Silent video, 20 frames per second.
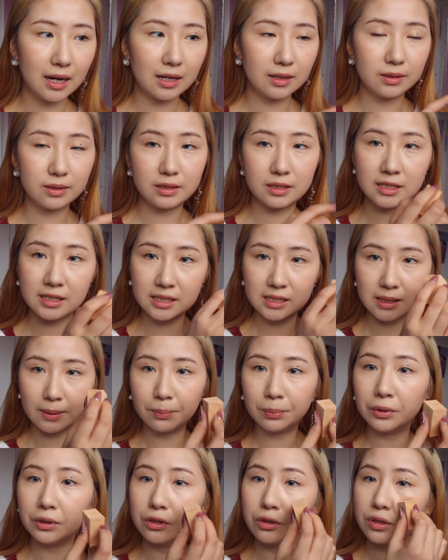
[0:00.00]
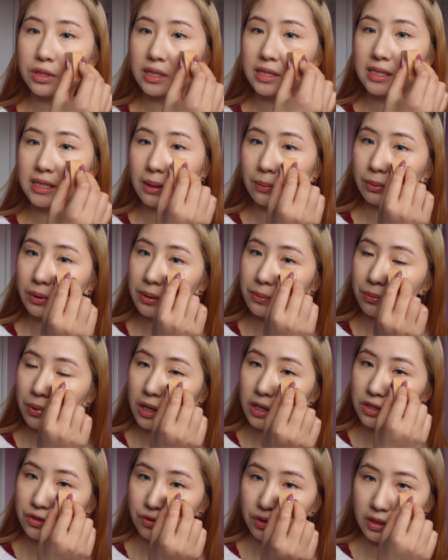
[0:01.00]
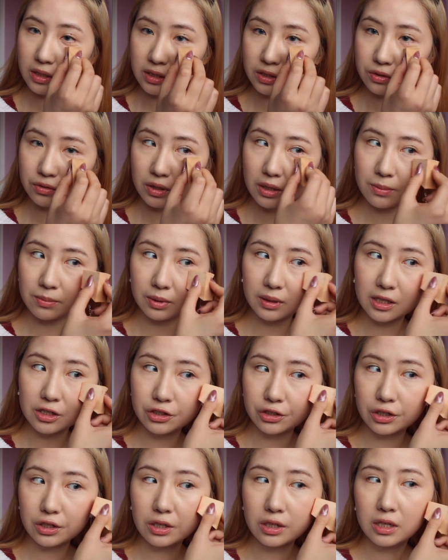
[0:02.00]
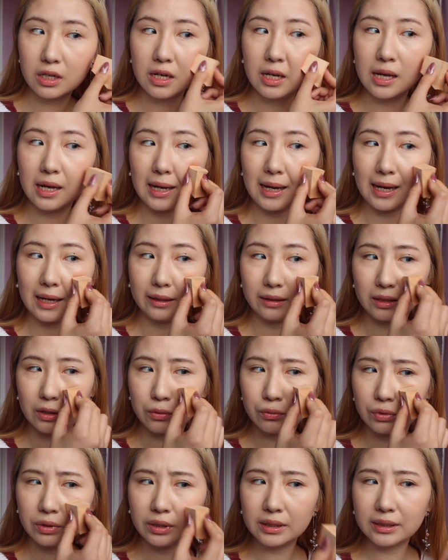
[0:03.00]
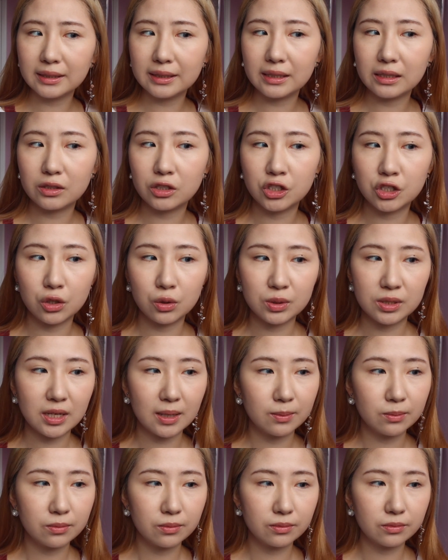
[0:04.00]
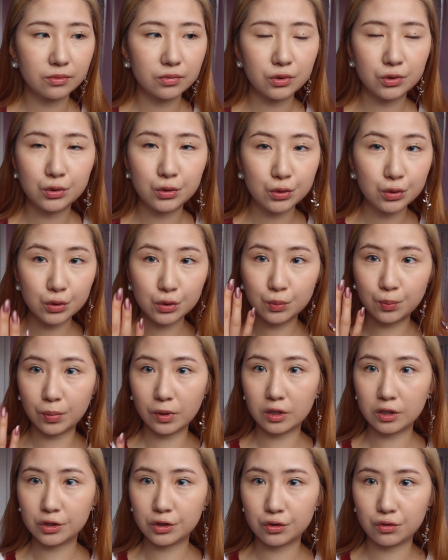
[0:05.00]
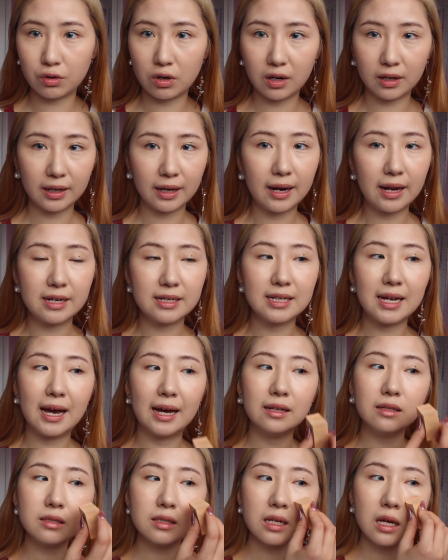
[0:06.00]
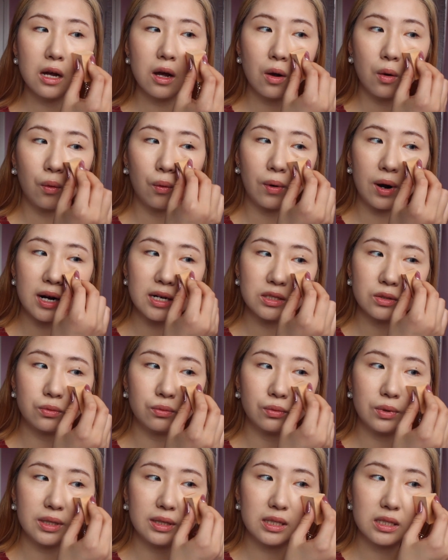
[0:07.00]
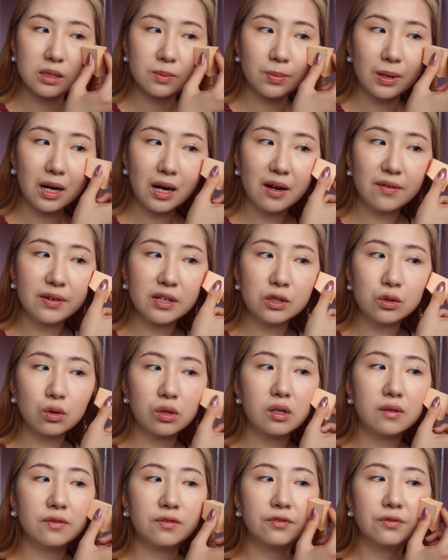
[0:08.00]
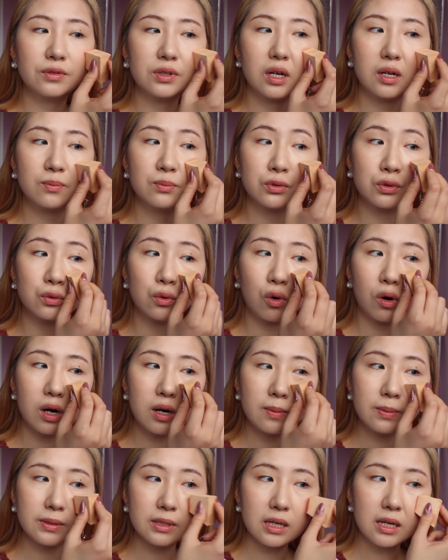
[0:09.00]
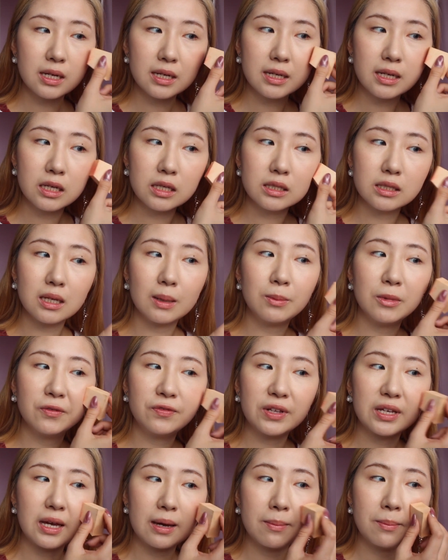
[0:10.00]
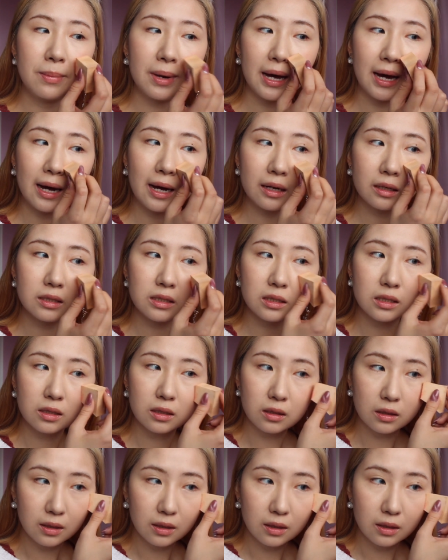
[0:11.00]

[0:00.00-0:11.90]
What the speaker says: use a stippling brush for this cream blusher, and it really shows up super strong and intense, whereas with this puff it sort of absorbs some of the impact